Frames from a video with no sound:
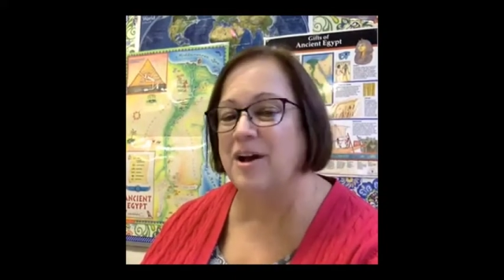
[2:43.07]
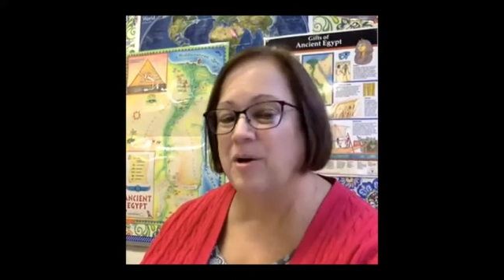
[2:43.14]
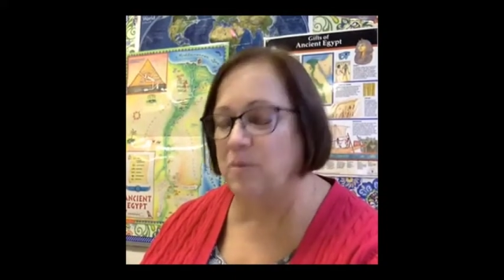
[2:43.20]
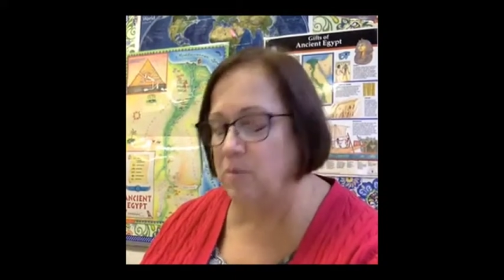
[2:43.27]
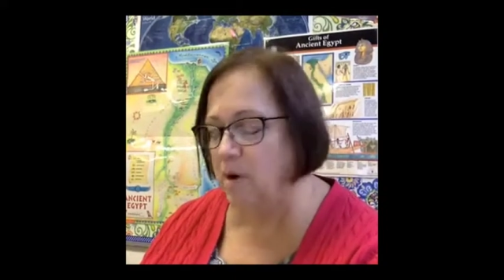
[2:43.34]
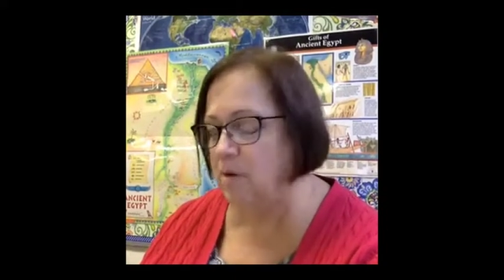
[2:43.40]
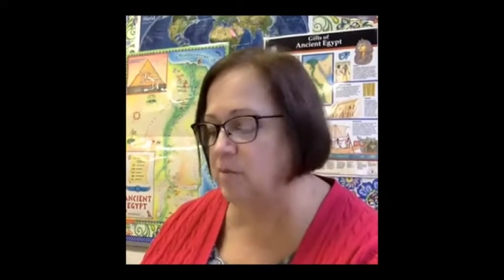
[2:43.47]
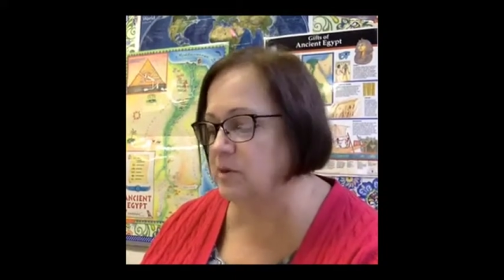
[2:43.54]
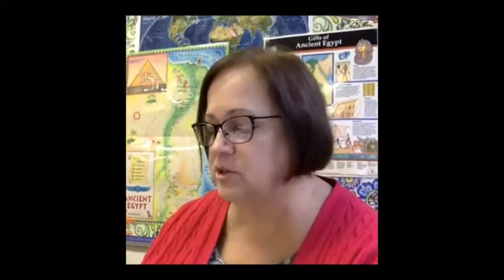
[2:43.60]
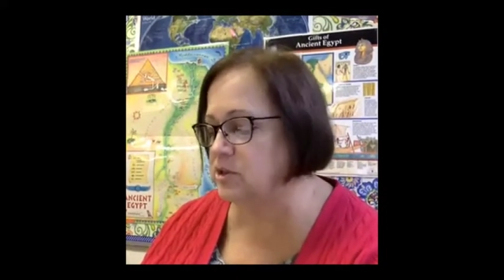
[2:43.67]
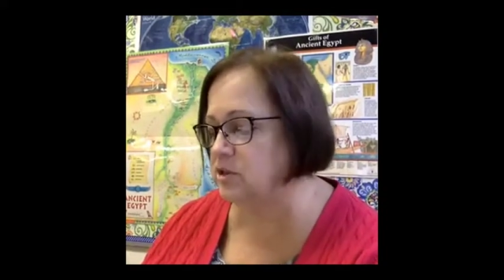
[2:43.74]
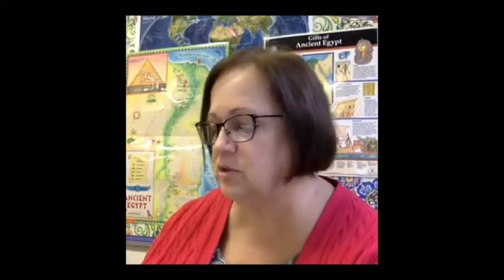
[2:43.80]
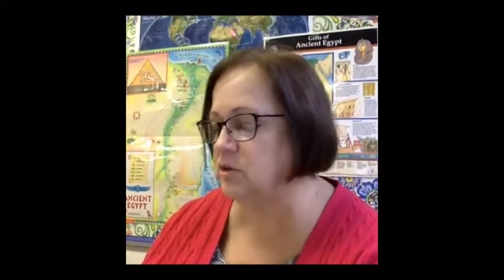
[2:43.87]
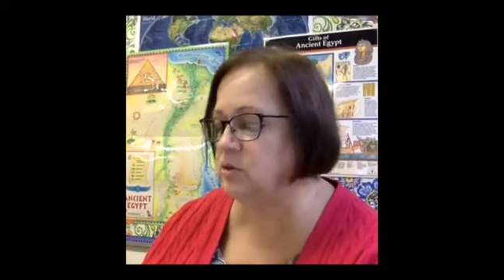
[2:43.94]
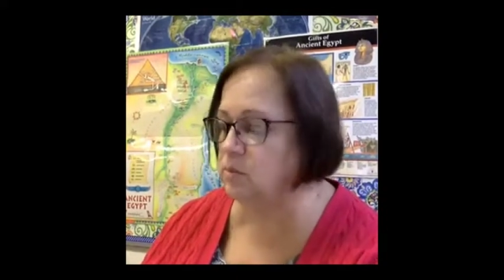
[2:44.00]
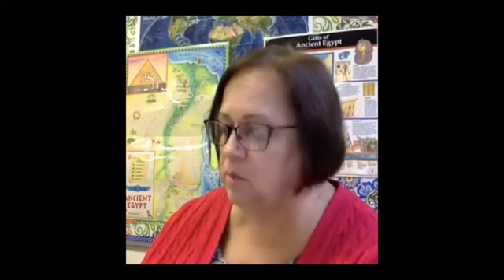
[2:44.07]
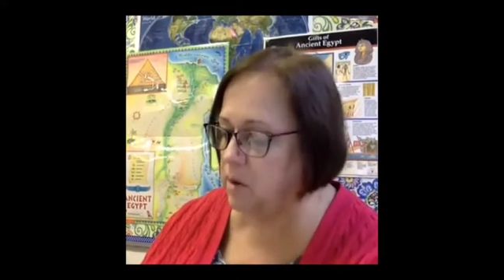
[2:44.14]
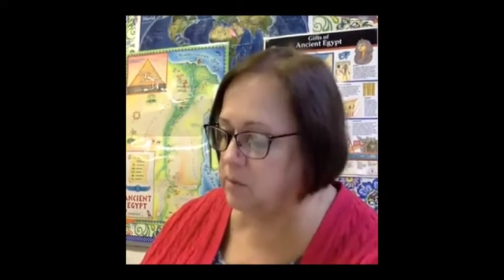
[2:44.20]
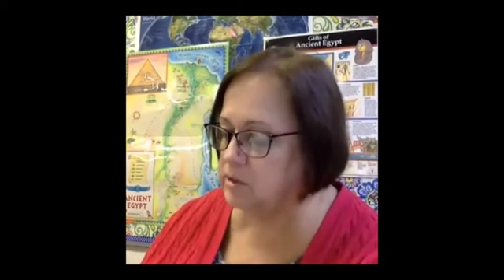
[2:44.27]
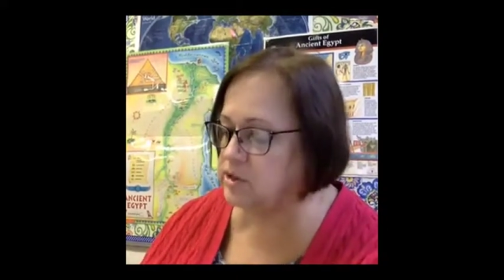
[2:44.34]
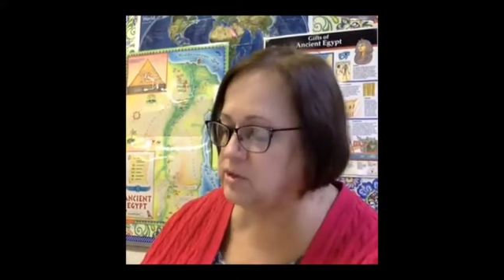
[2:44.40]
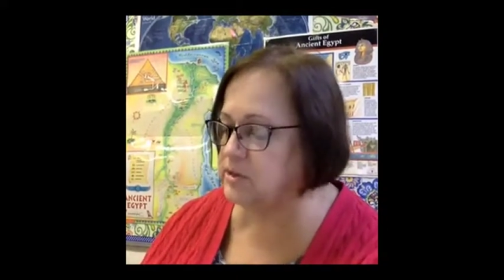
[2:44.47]
What would you do? What
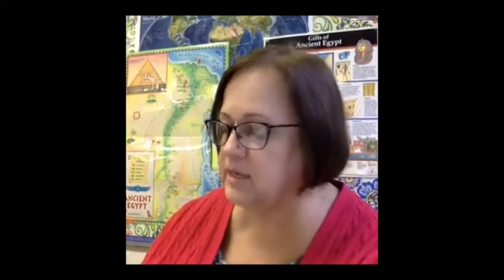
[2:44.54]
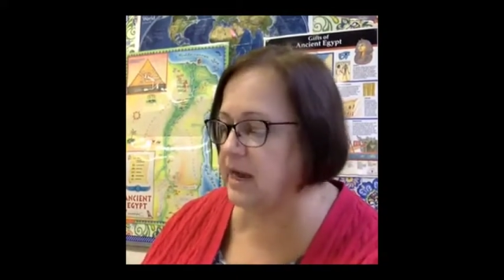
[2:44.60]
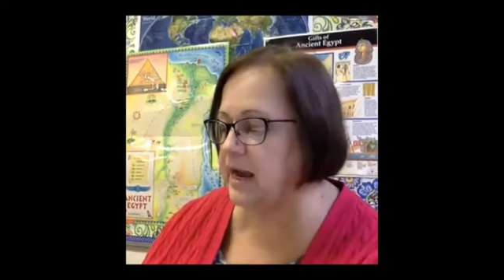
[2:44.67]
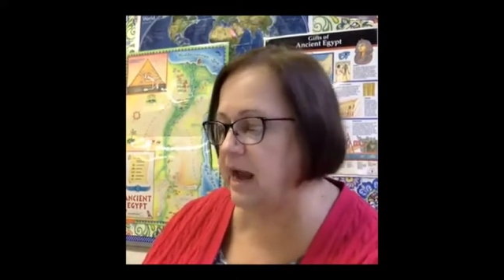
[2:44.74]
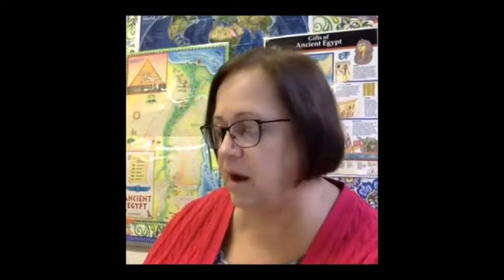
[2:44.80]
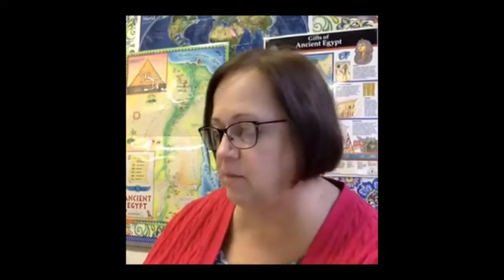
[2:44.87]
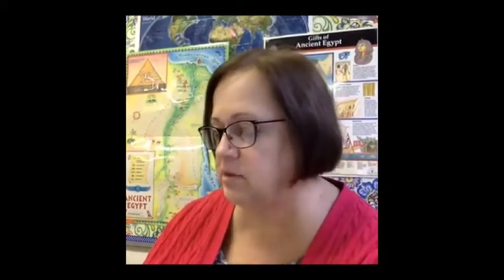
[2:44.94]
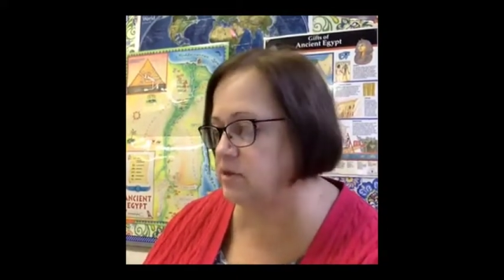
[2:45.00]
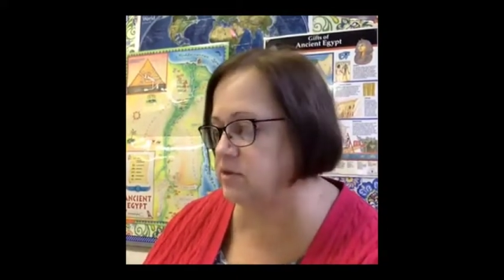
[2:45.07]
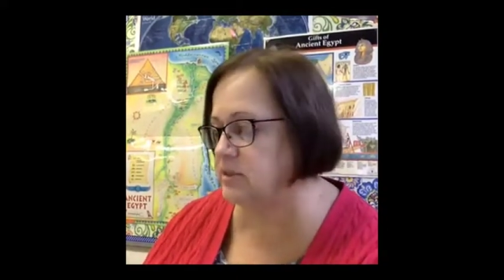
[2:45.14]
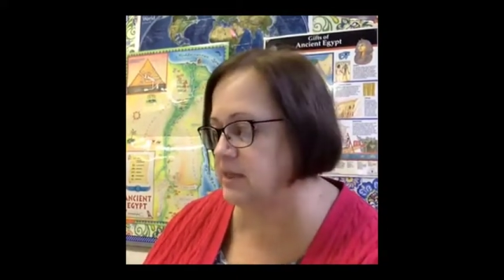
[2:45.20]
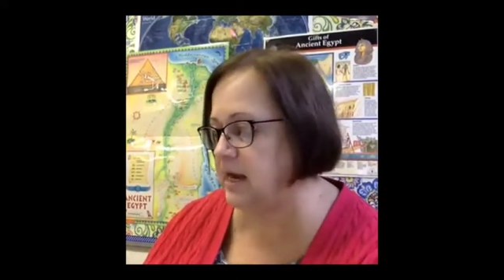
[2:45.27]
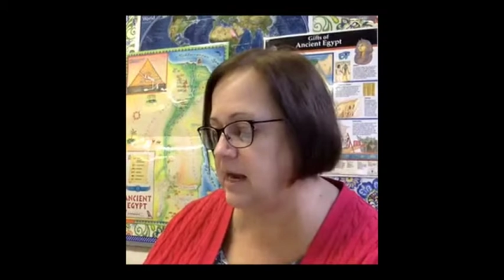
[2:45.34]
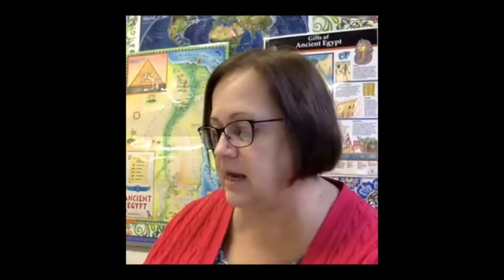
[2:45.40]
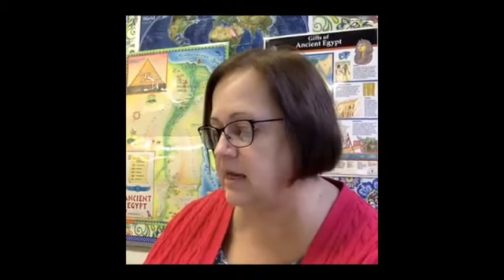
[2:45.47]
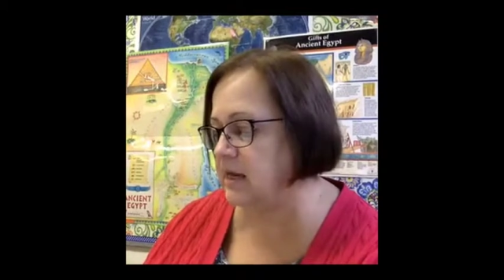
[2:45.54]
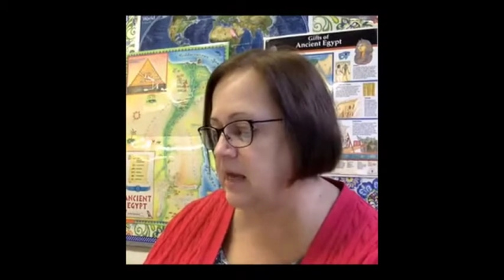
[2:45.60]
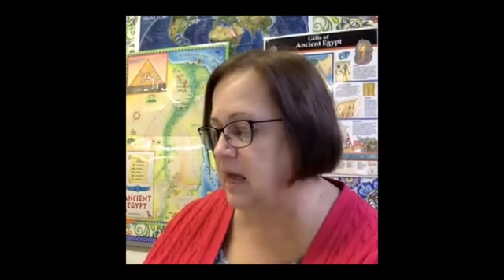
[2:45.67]
would you say? How would you say it?